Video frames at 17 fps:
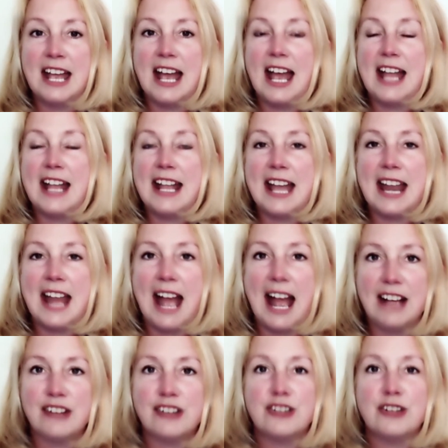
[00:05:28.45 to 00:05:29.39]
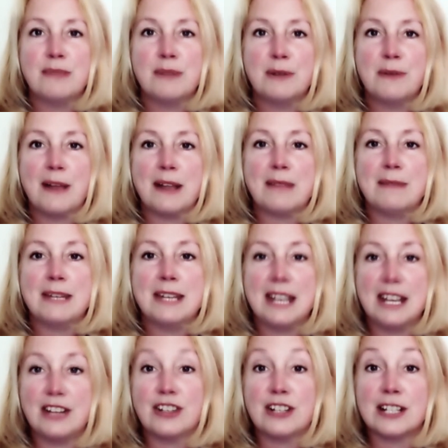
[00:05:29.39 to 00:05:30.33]
and get actionable
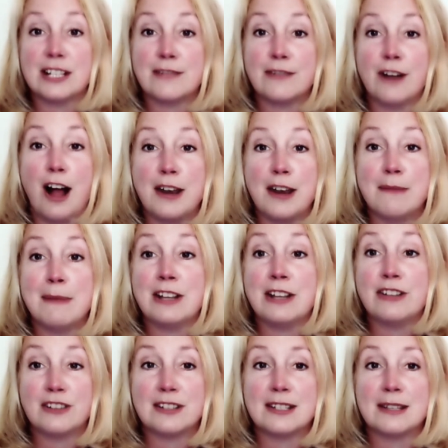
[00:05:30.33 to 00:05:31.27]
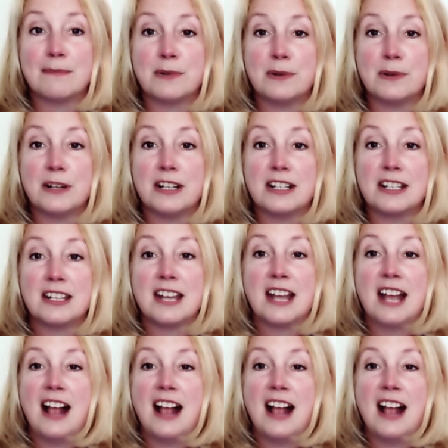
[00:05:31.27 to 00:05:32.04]
recommendations for automation support.